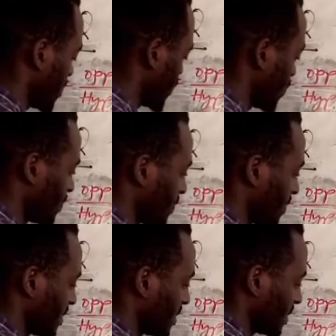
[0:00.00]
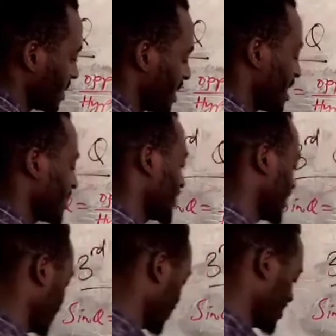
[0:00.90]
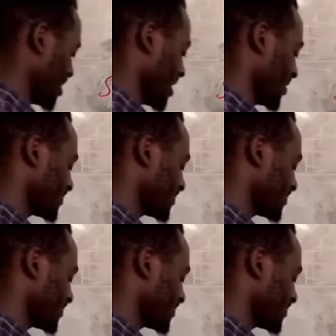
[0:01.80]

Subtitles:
over r. Okay.